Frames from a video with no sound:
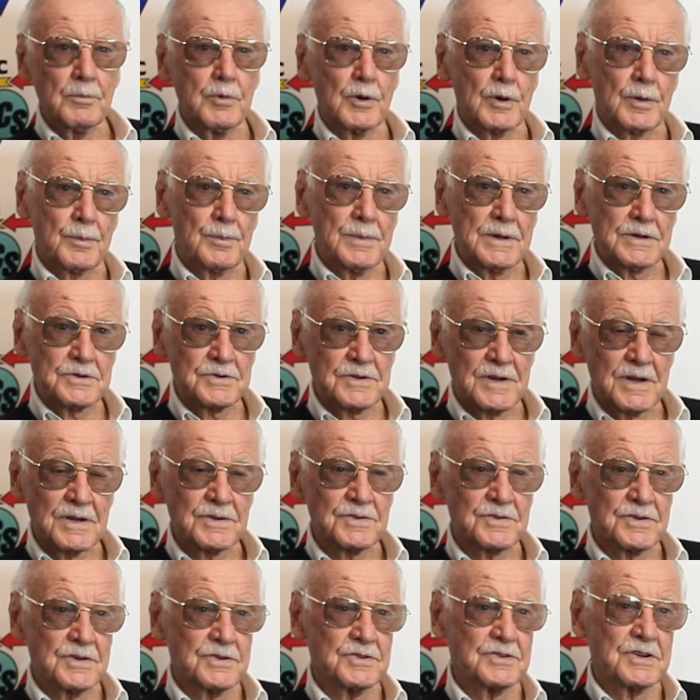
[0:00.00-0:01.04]
book
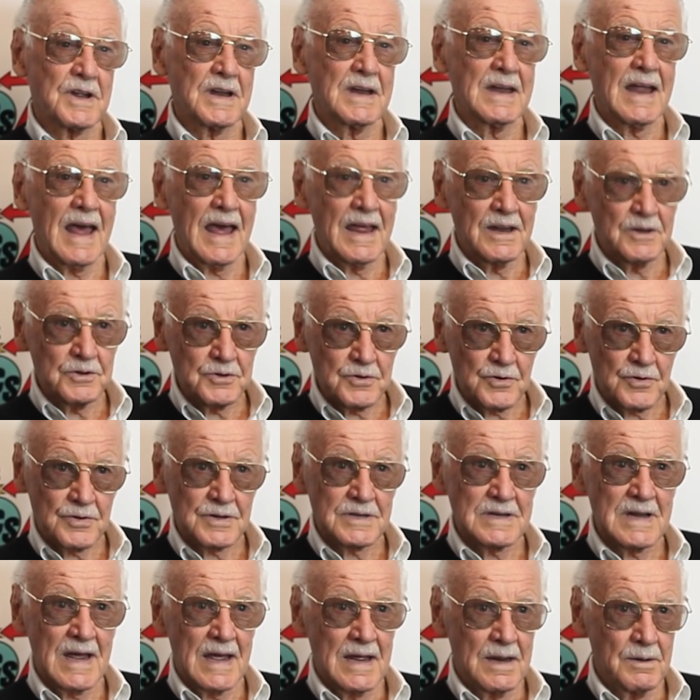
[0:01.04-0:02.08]
business is
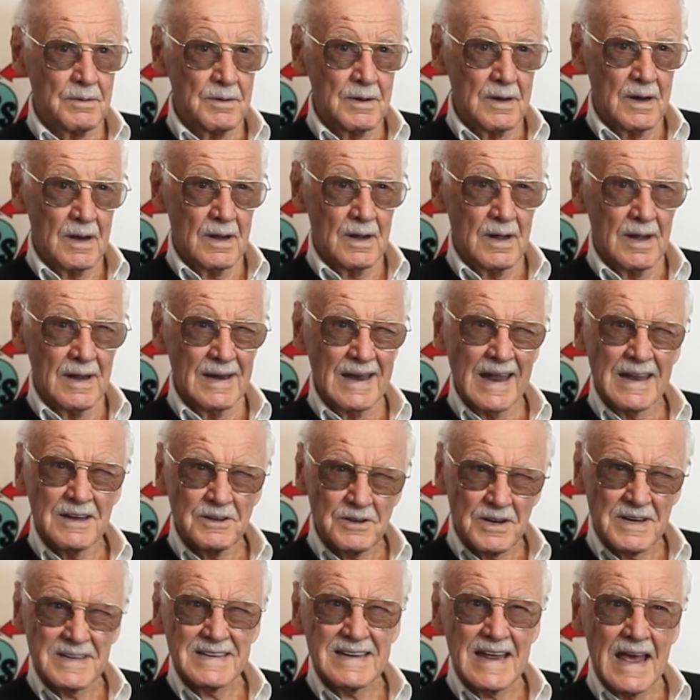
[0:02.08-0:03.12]
an
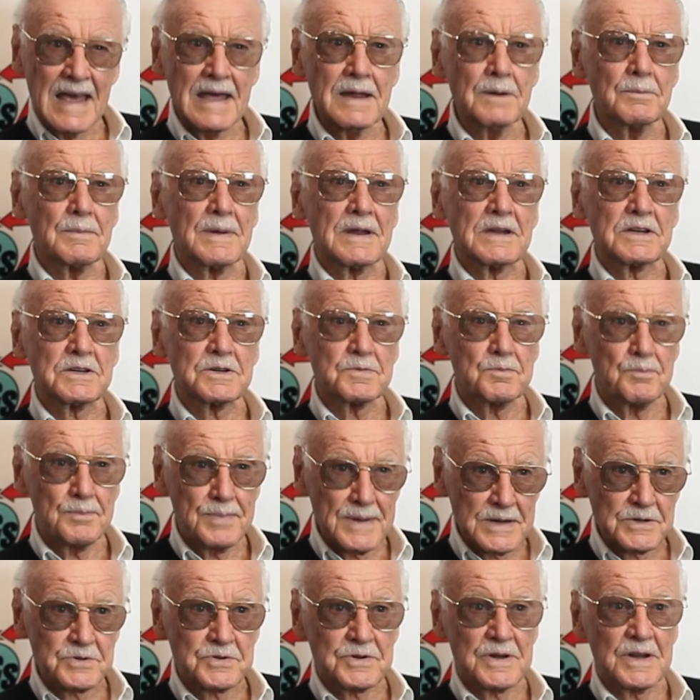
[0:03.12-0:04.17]
entertainment
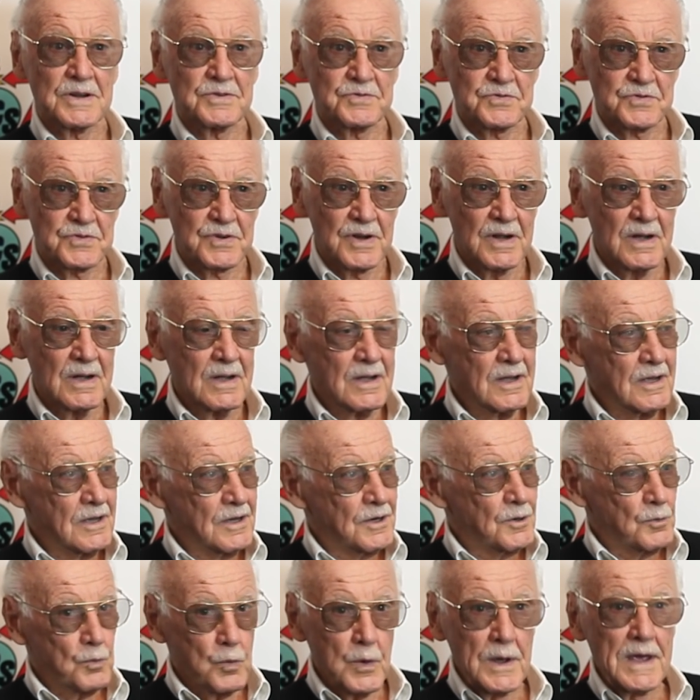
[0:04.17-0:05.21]
business.
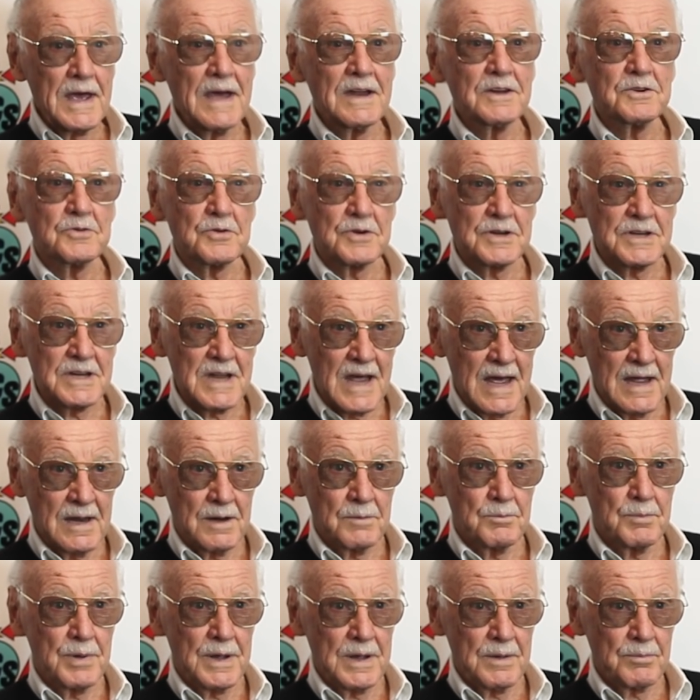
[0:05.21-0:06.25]
We entertain
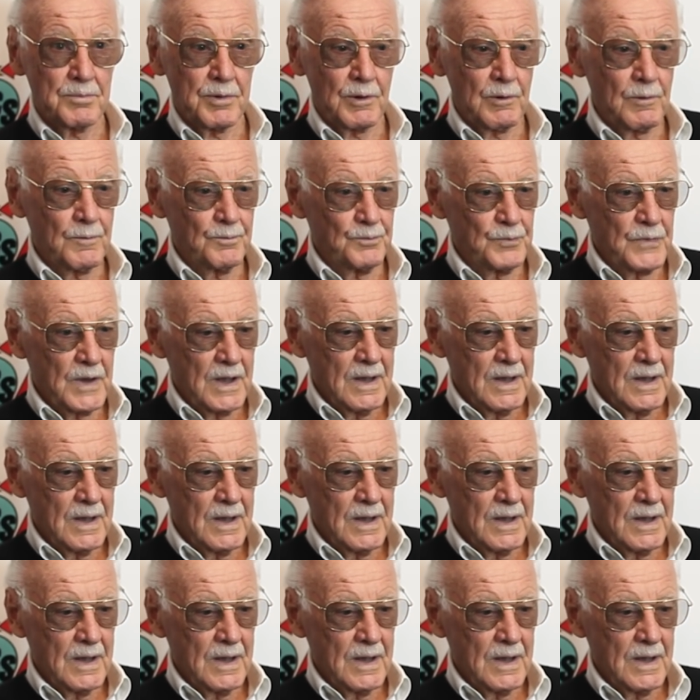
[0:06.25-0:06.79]
people.